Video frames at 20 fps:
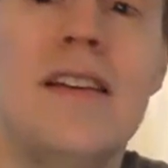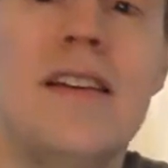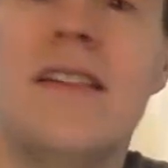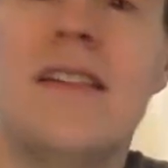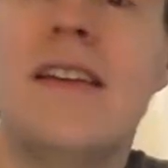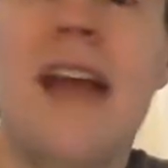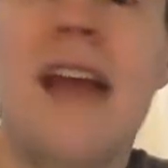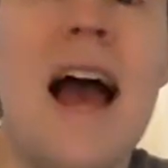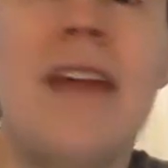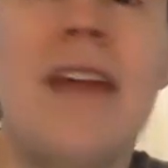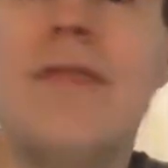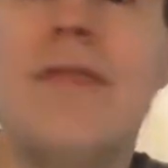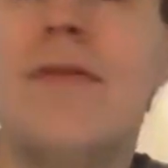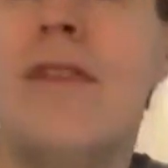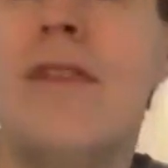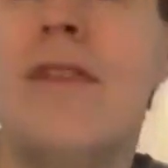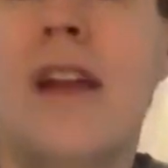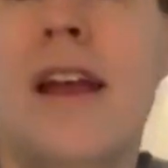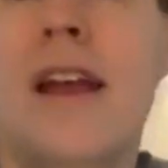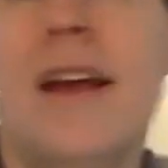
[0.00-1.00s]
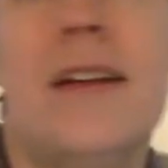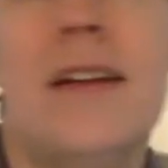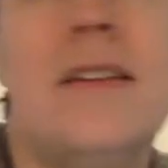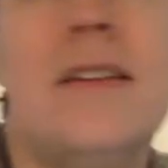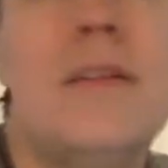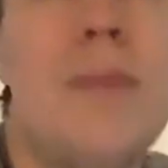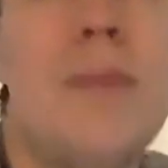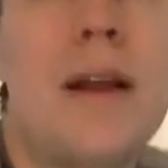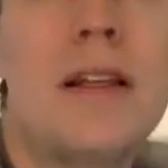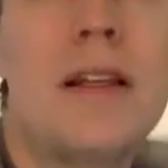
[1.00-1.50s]
You got a
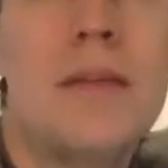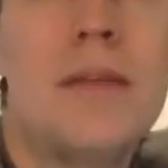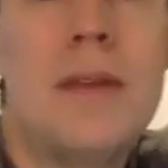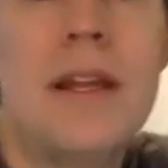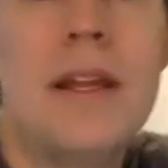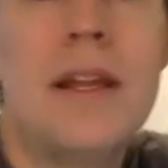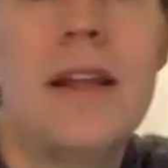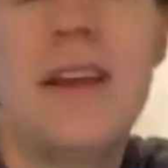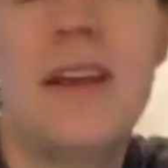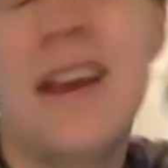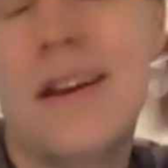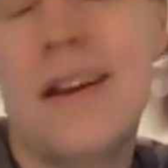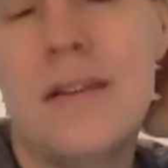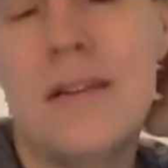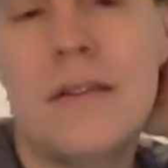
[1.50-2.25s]
friend. Back to the beginning, yeah.